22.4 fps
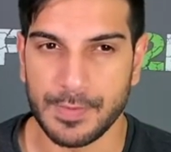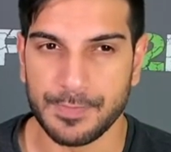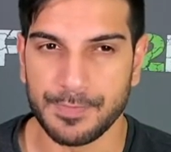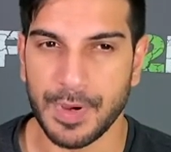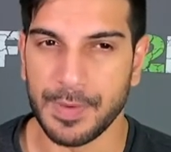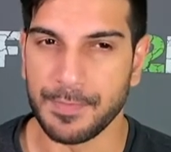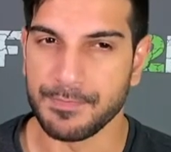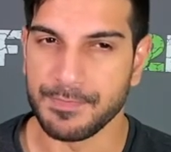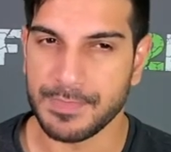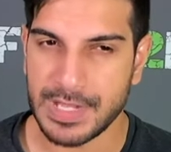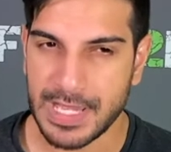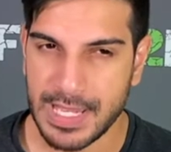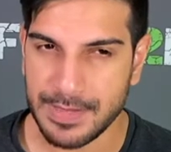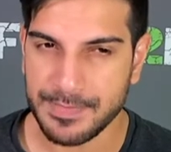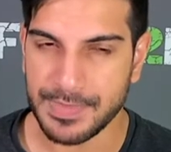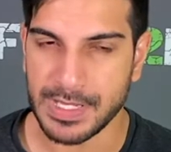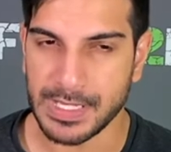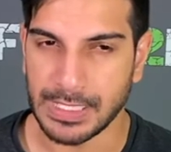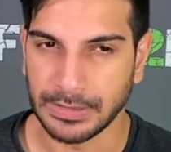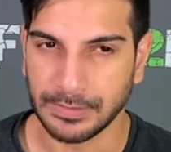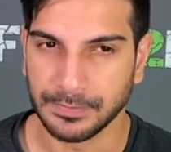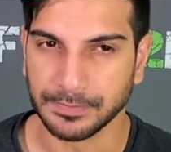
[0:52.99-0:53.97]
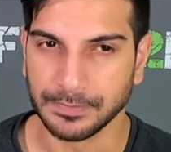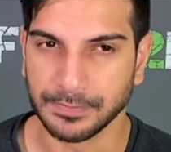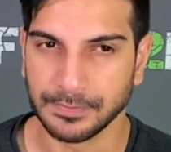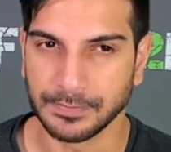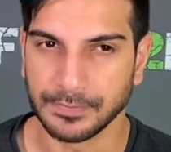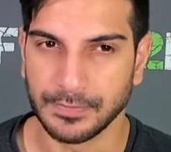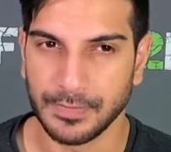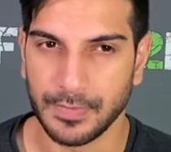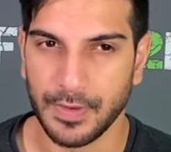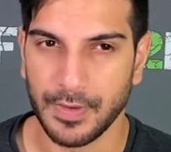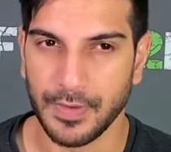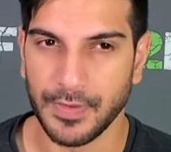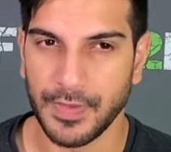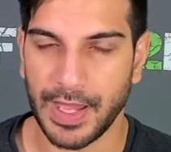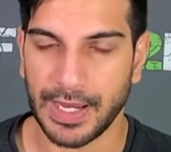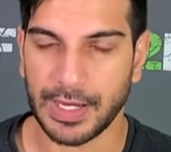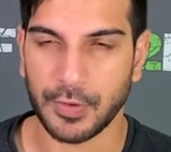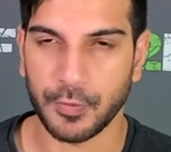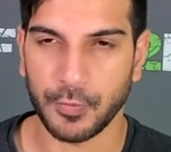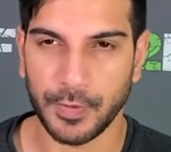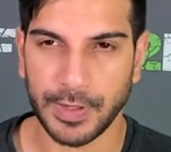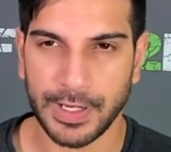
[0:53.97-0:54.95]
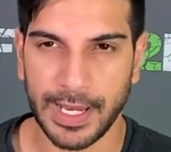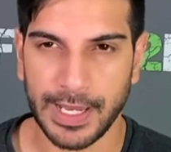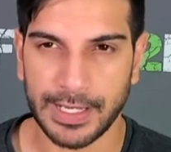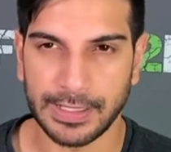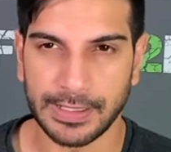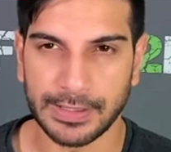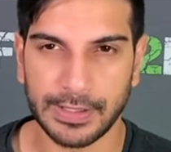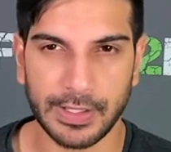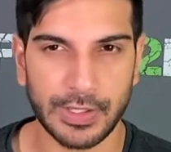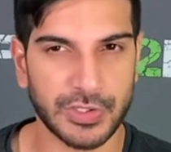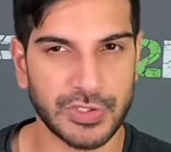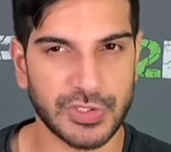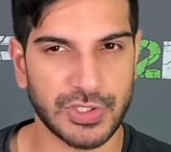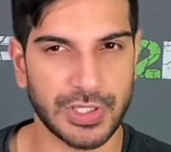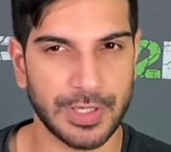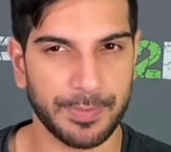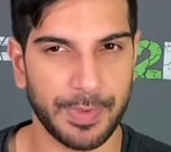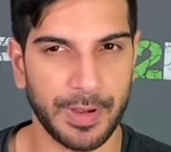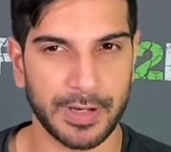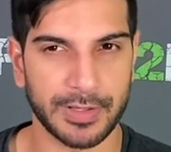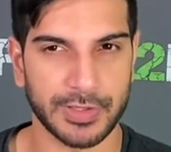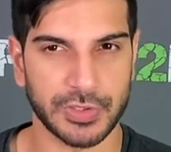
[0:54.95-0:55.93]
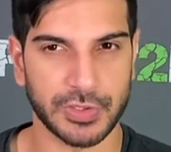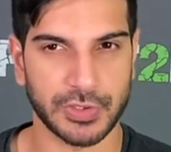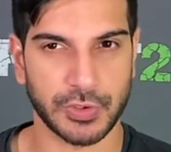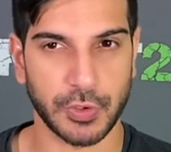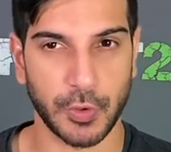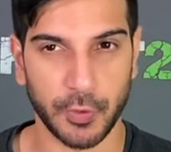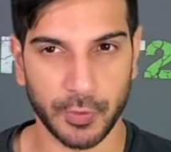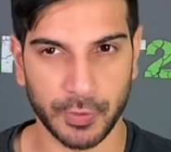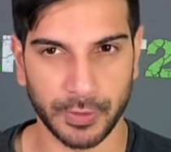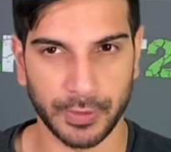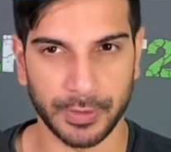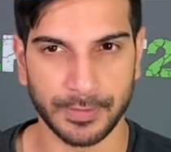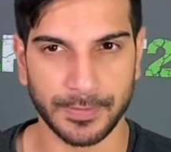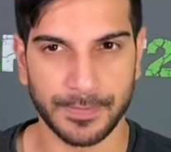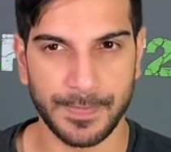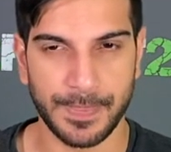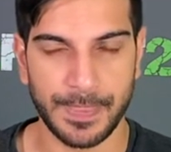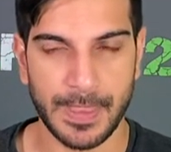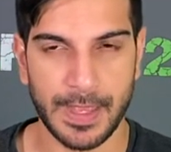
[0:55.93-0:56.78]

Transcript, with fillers: But maybe that created a chip on his shoulder